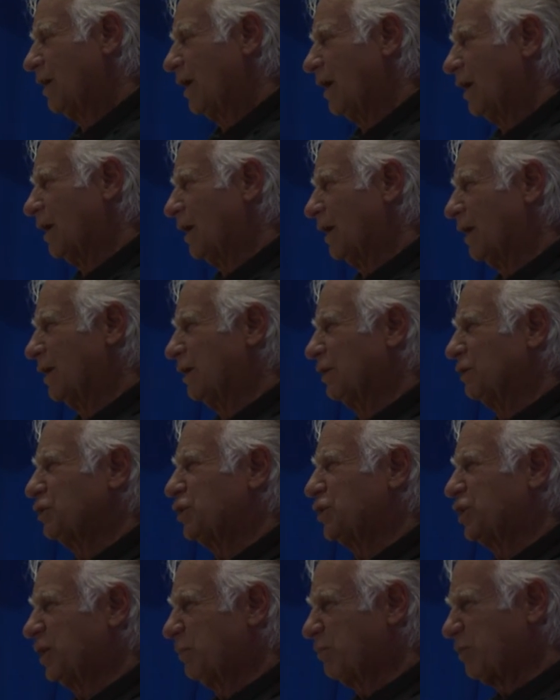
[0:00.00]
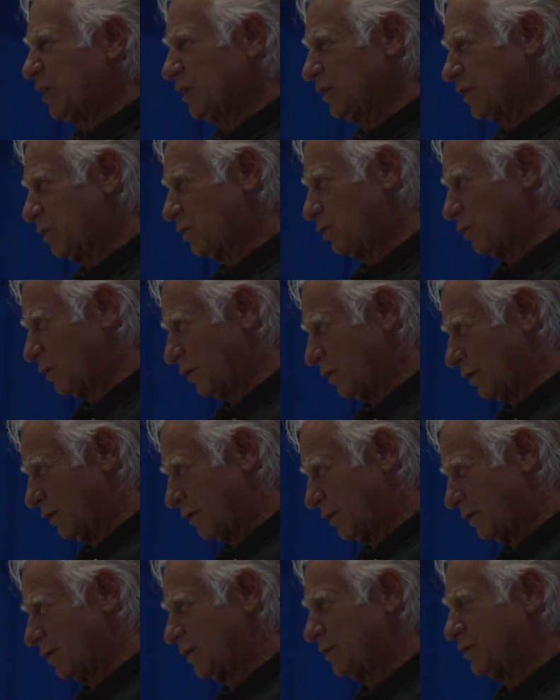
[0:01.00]
uh, shipping the
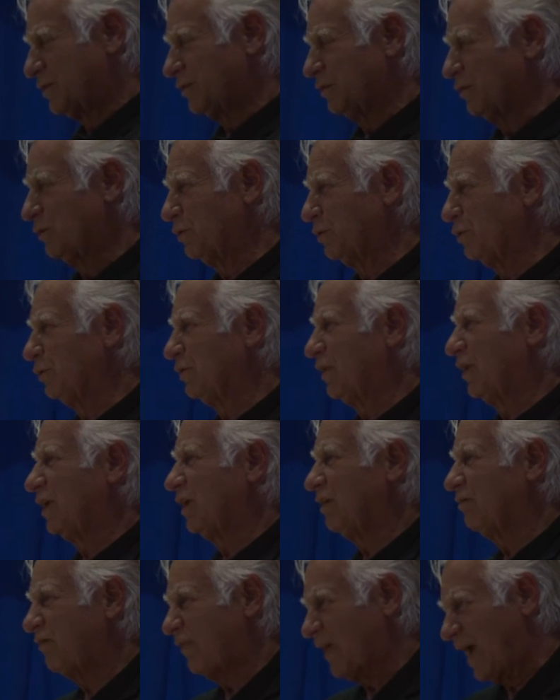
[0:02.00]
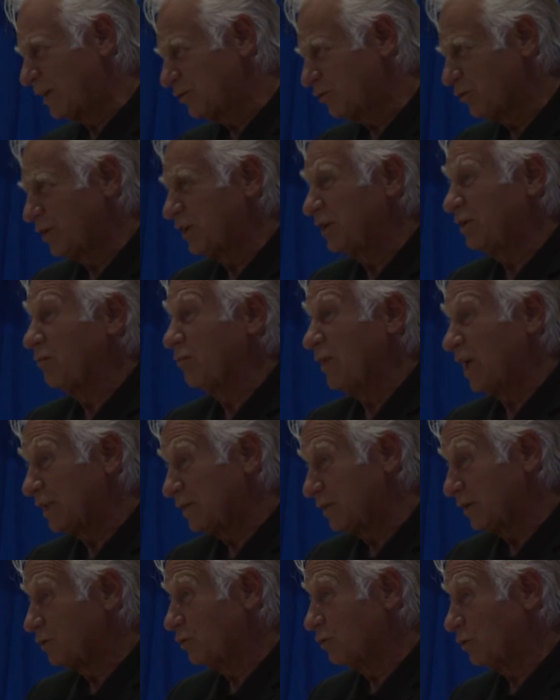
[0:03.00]
corn to the factory to
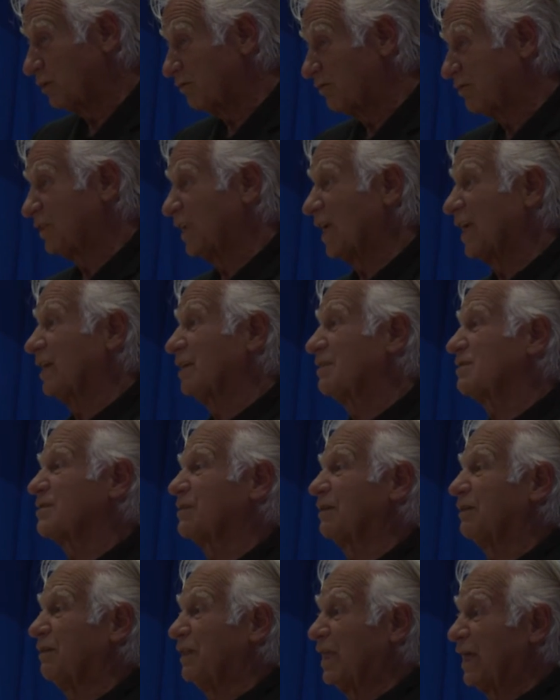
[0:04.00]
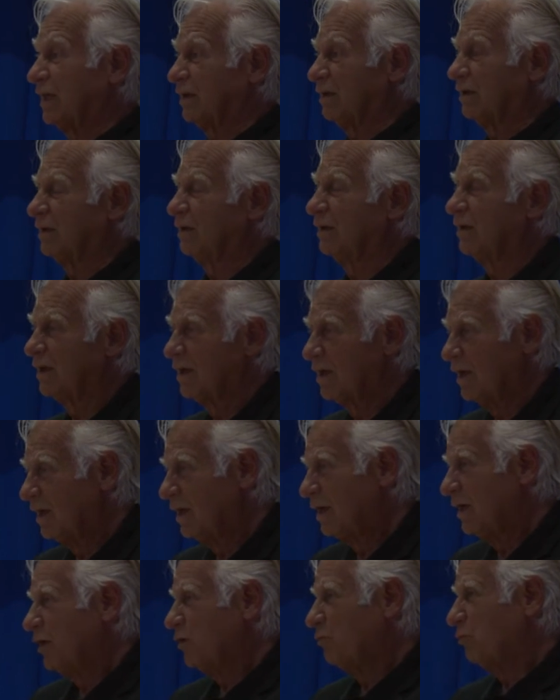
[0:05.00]
make the corn flakes, and then
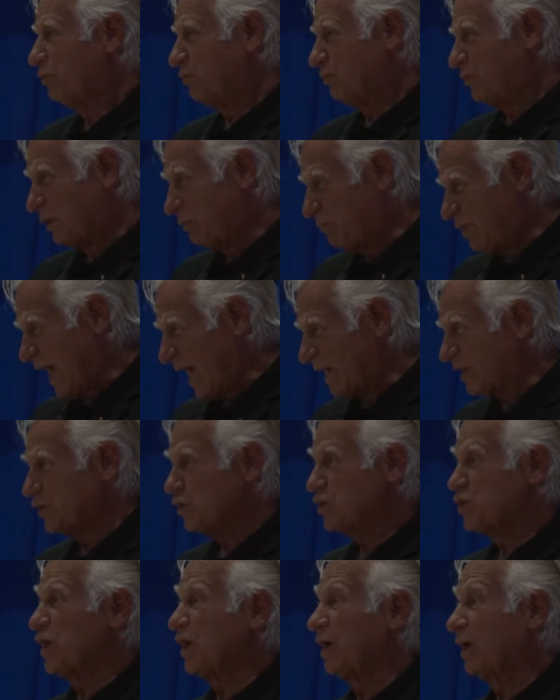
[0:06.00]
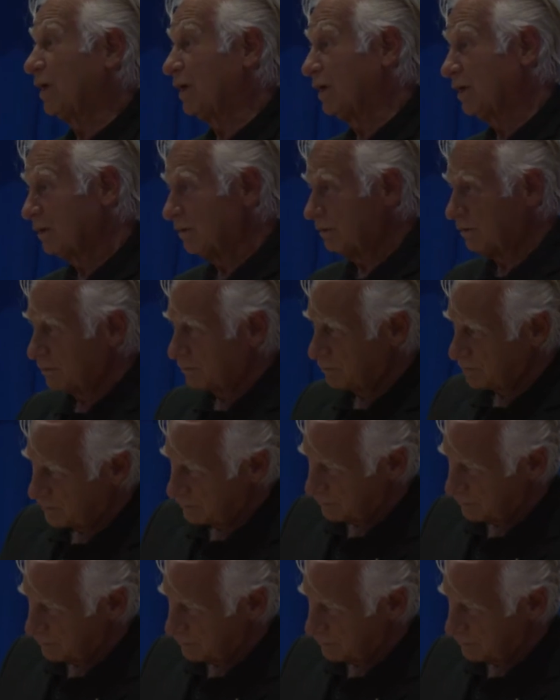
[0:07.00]
the packaging and